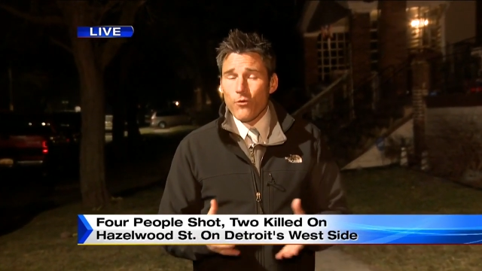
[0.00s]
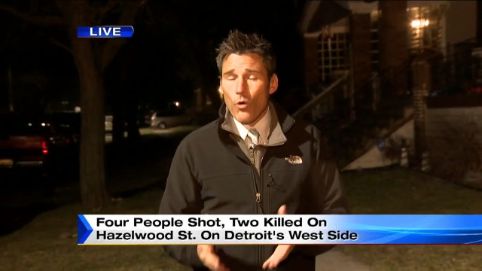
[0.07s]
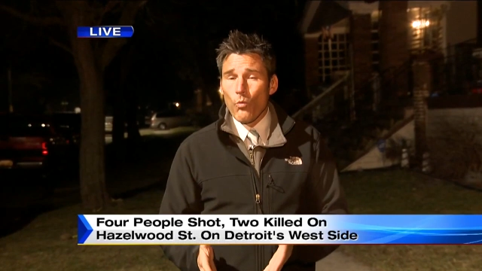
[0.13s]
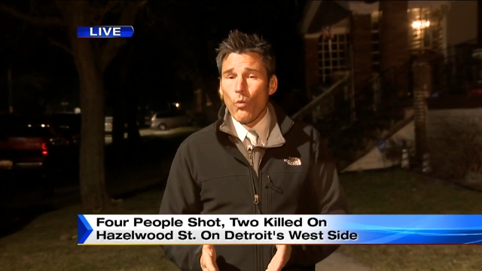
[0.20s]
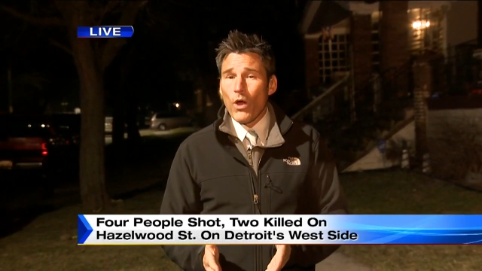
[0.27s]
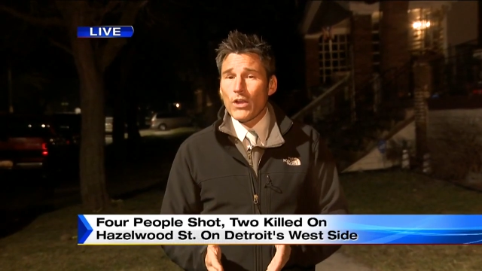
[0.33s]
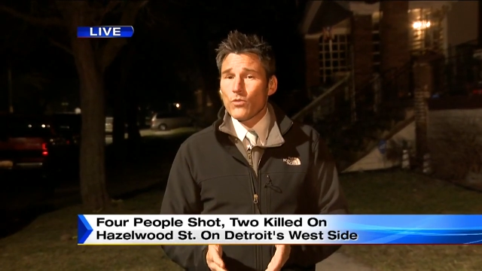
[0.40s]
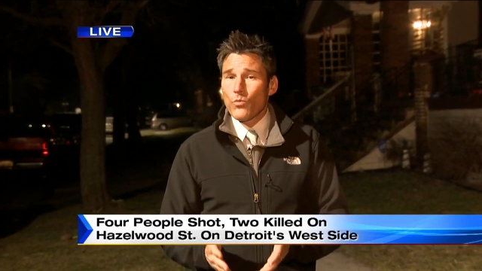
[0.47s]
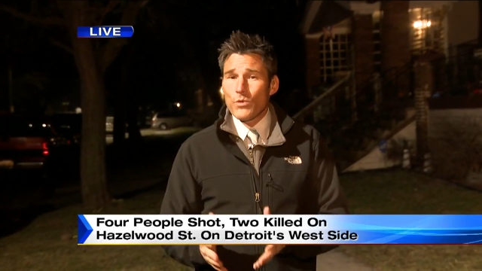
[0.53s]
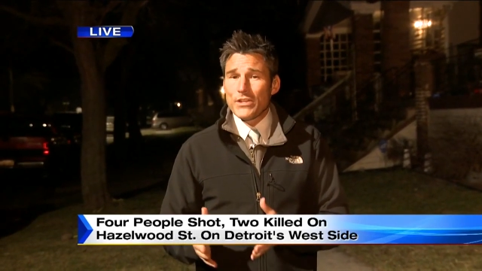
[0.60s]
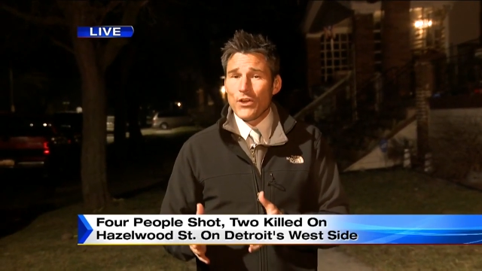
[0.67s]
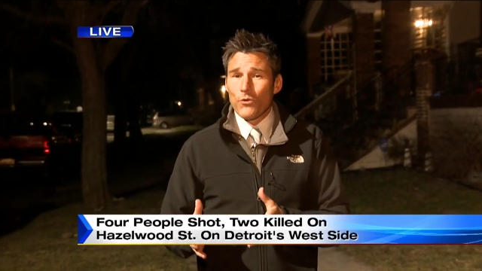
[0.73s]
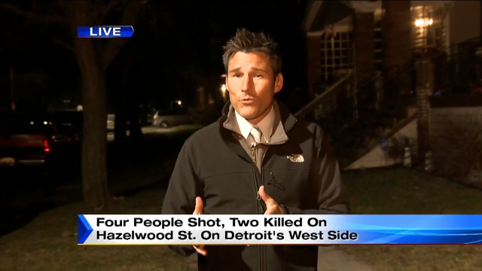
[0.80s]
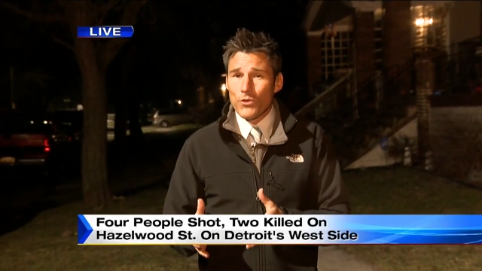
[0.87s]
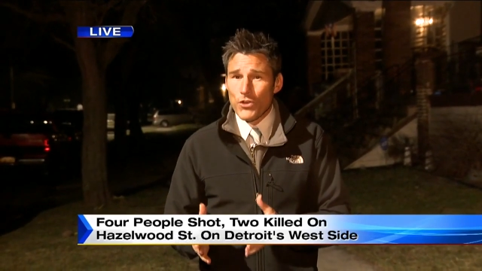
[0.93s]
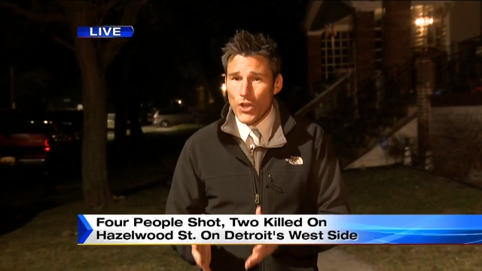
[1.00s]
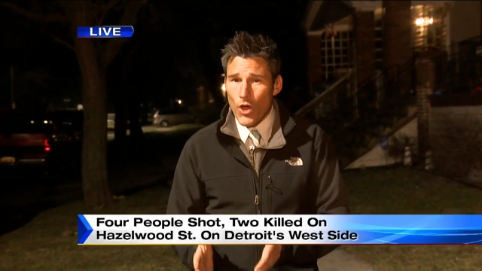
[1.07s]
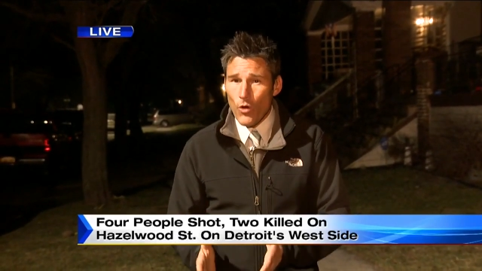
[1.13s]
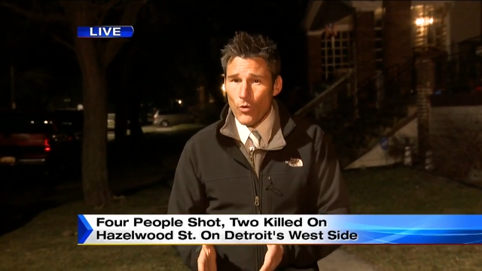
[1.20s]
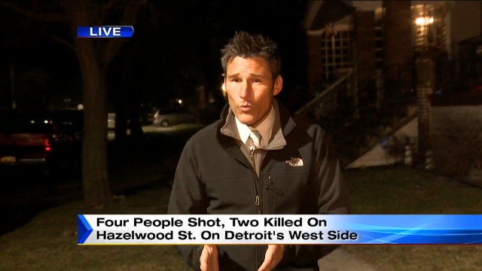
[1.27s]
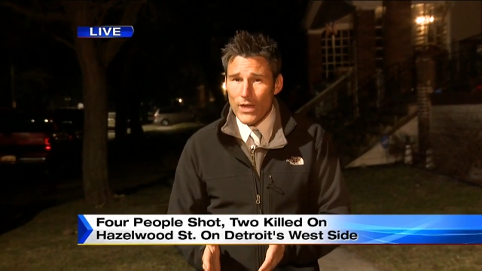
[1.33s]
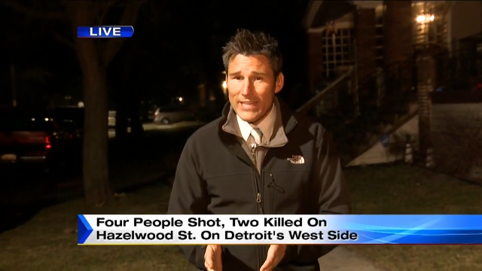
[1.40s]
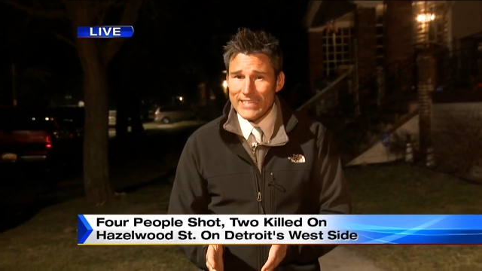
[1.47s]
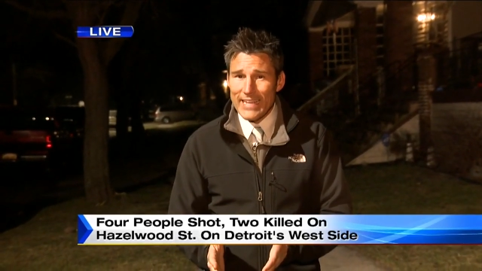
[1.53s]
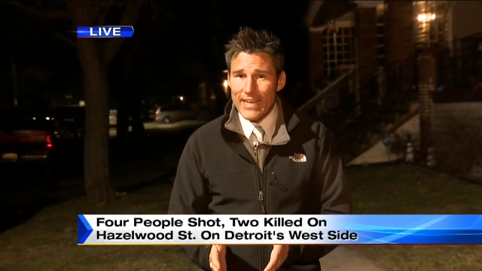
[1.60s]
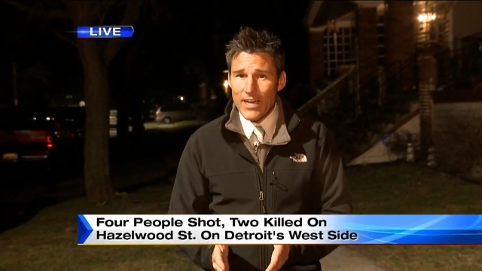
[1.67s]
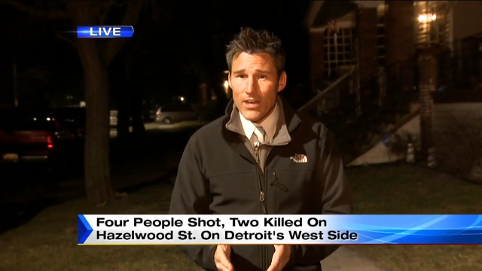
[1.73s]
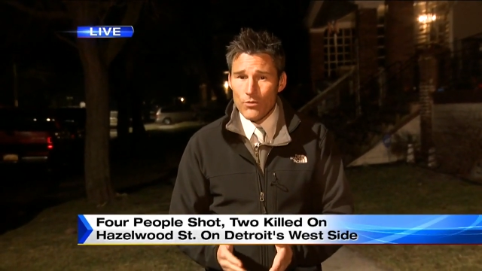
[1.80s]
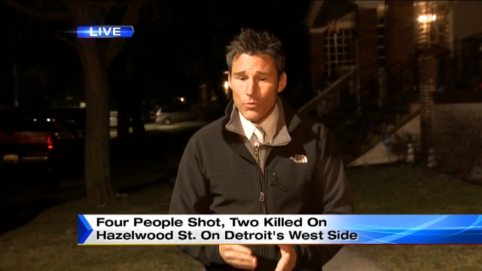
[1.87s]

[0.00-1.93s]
for what we don't know right now.